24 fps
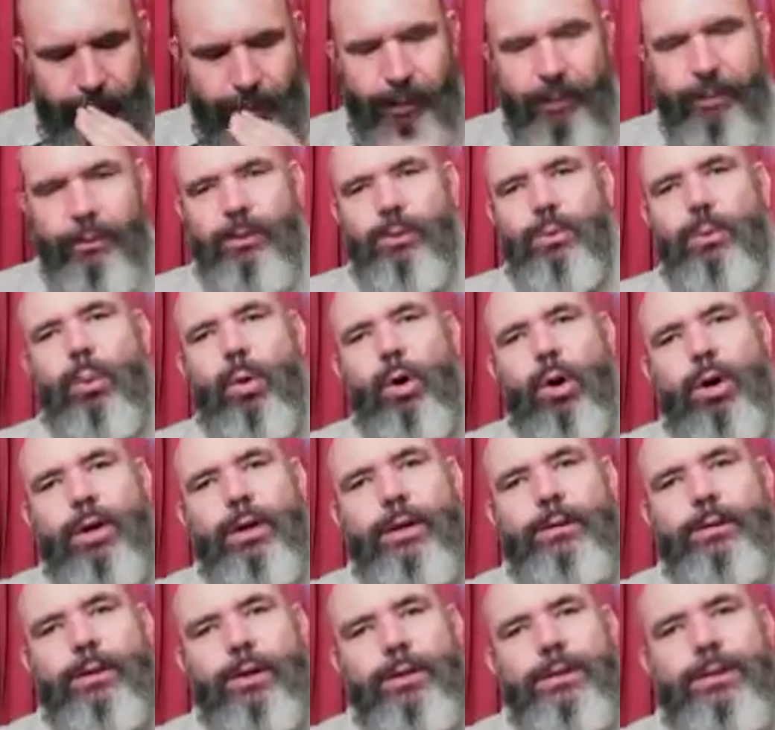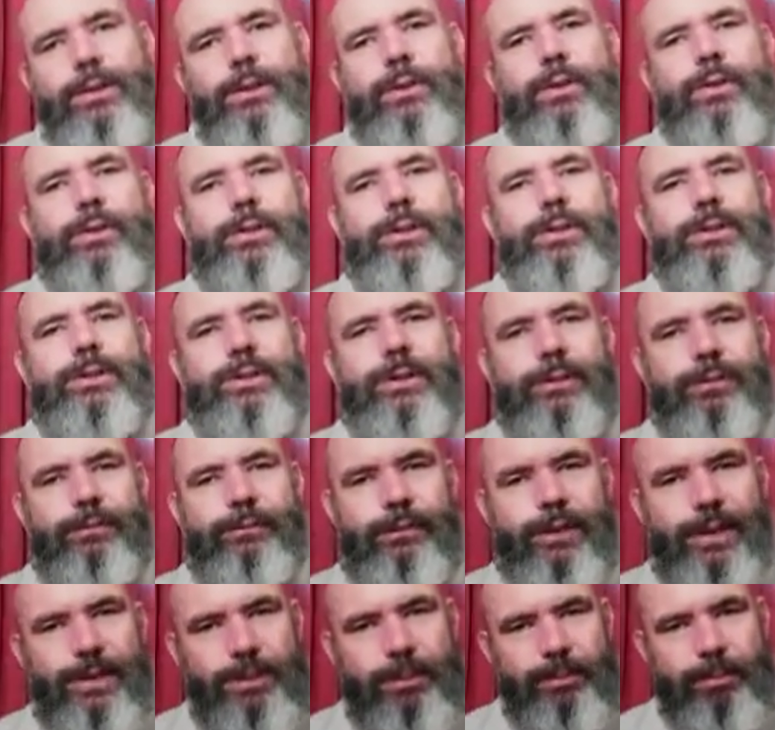walk not according to the
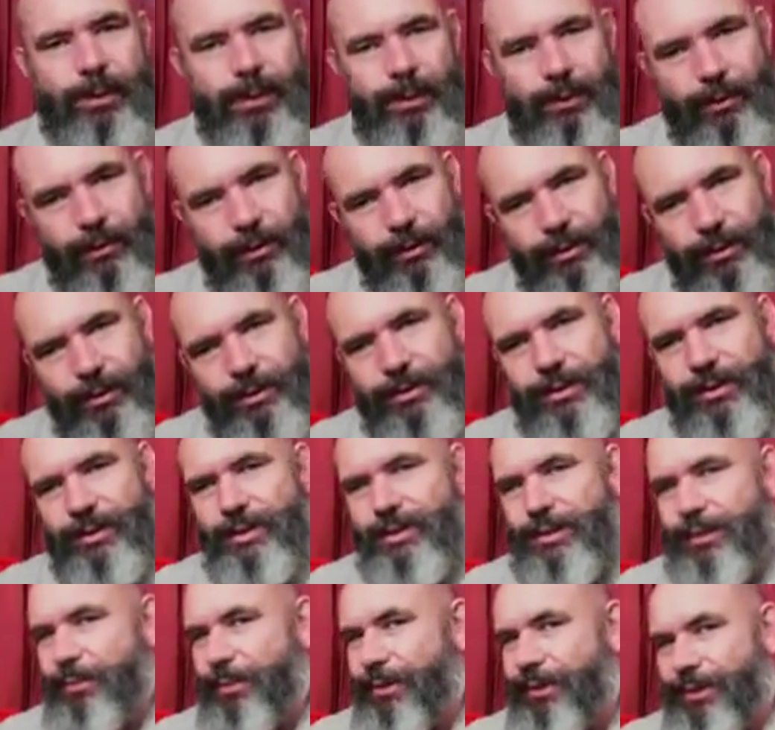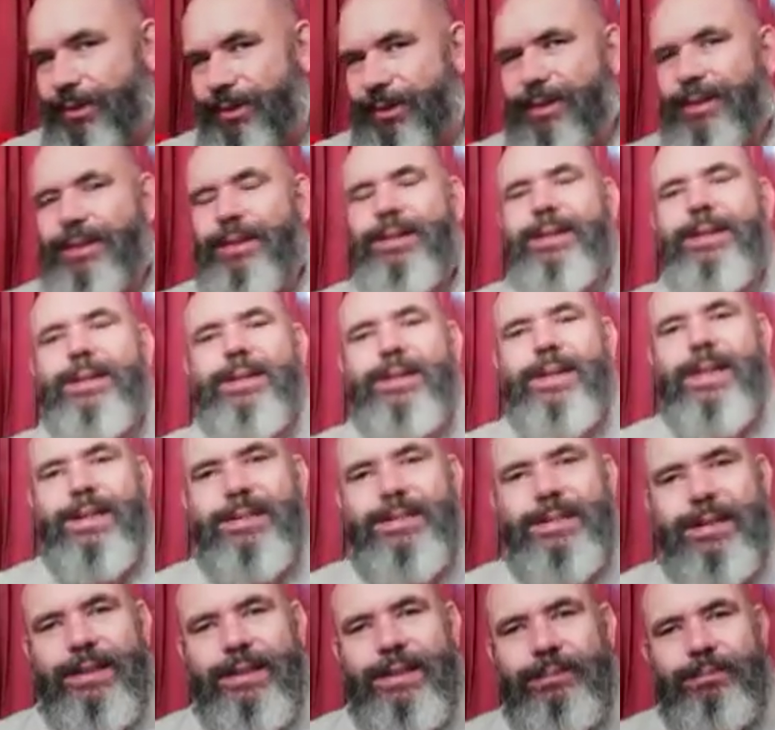flesh, but according to the Spirit. That
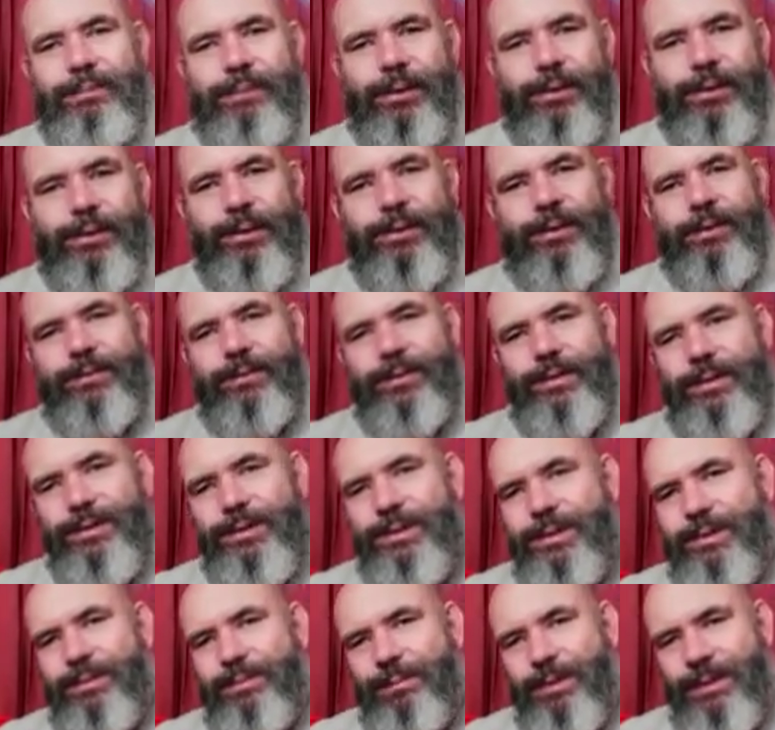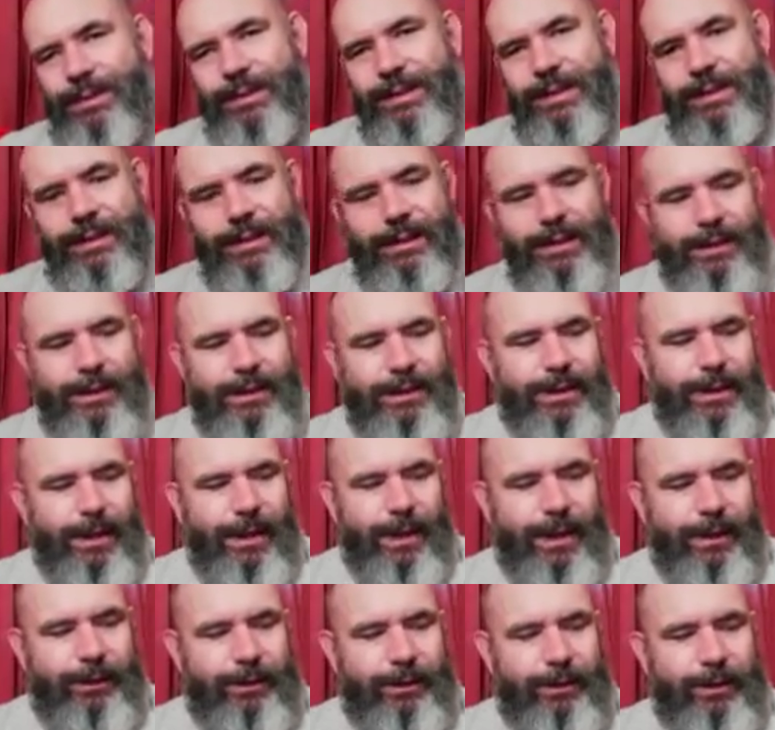second part of the verse is missing,
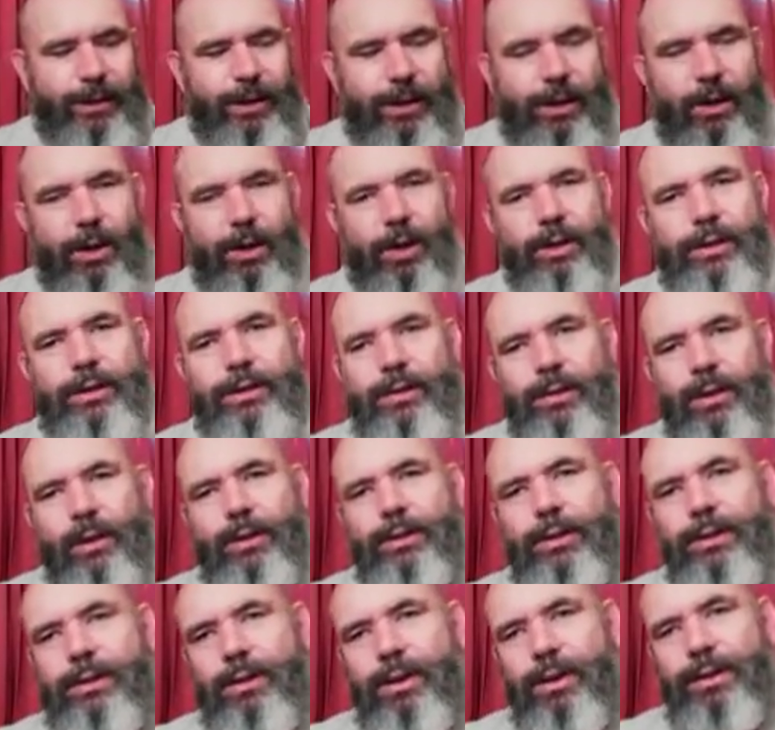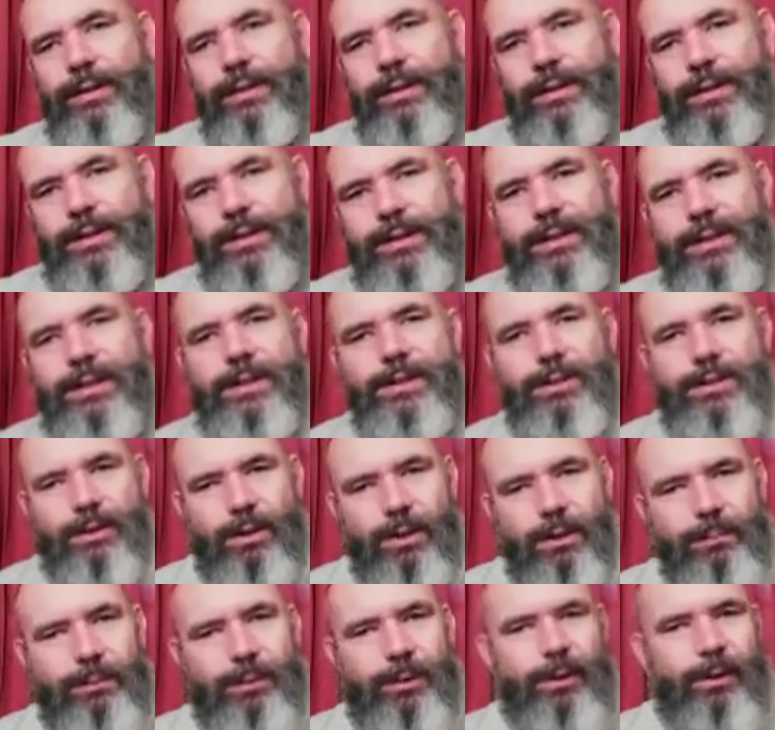and you can go on and on and on. There's just
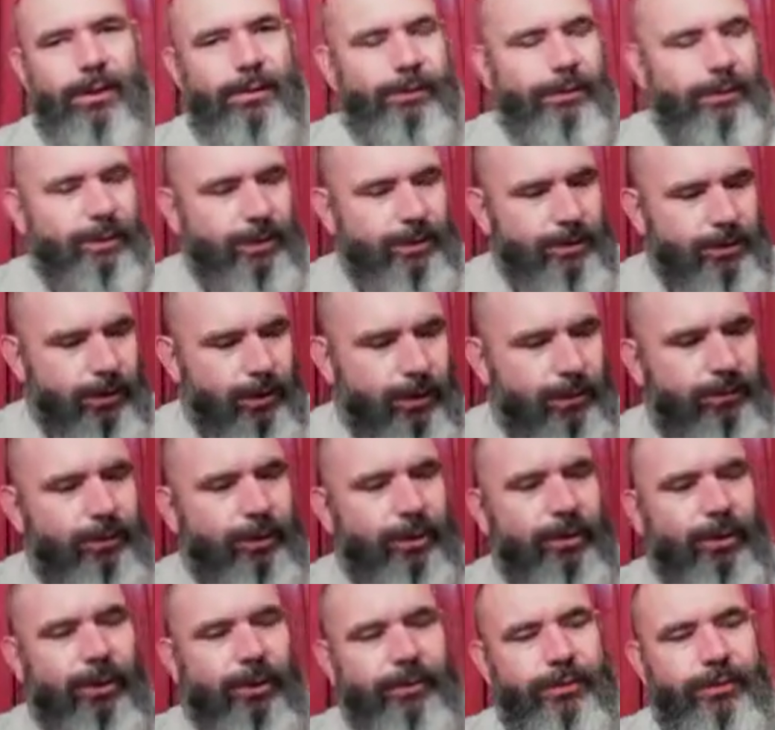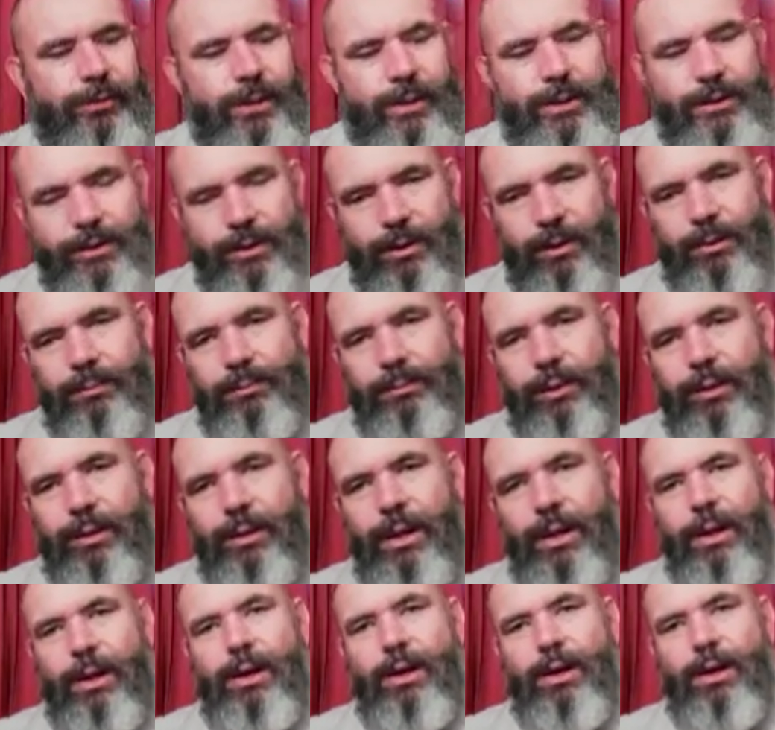example after example after example
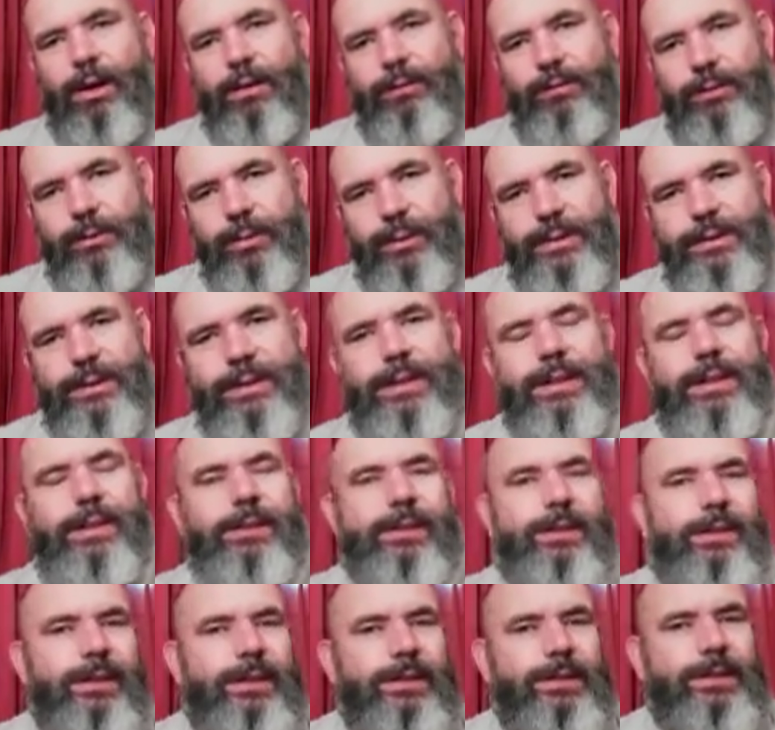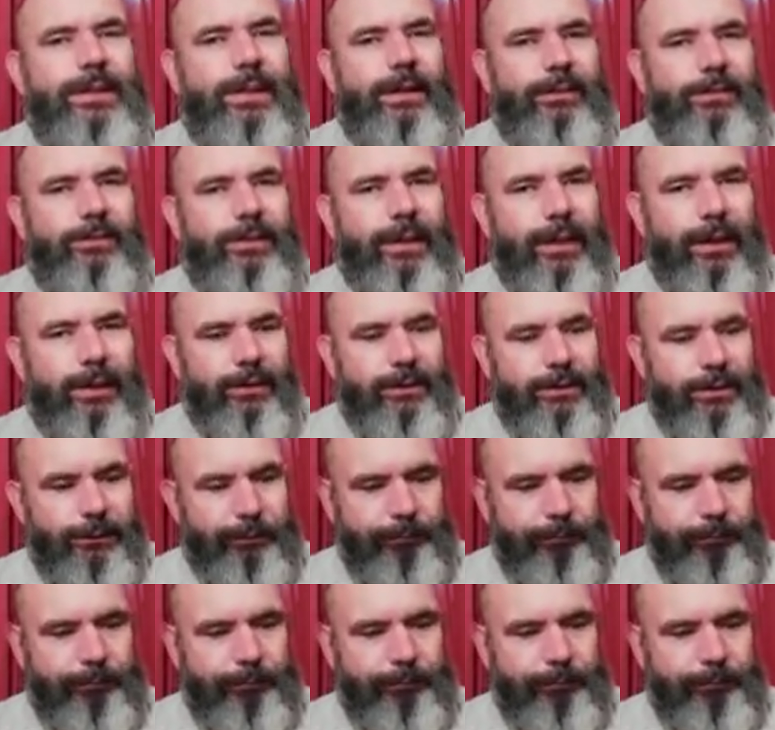of twisting and things left out.